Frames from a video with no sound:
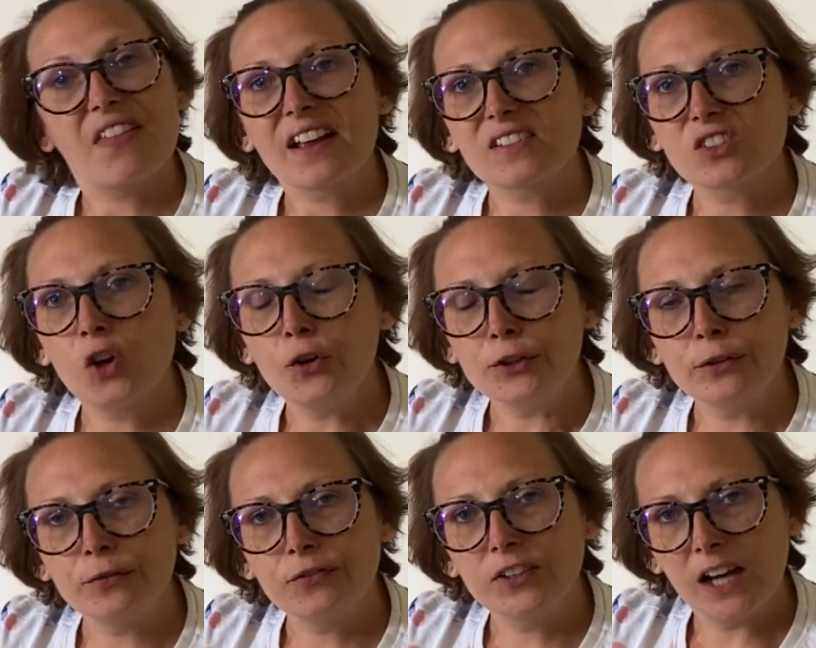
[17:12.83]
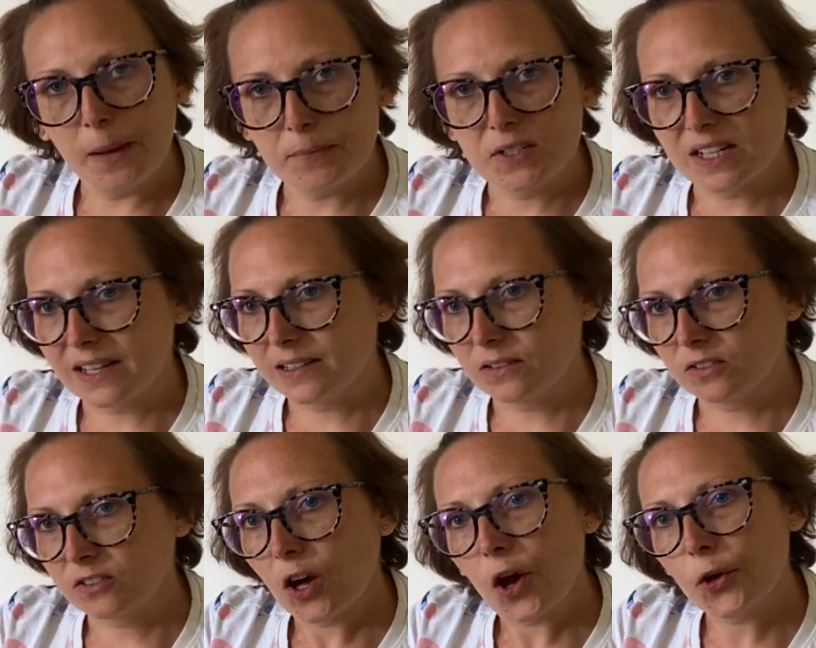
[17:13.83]
that's kind of the update.
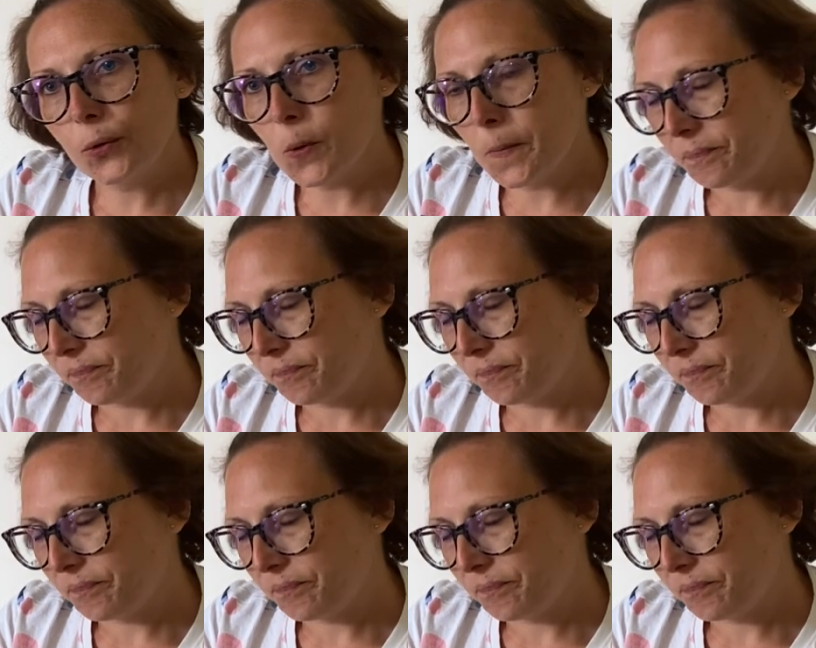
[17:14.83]
So,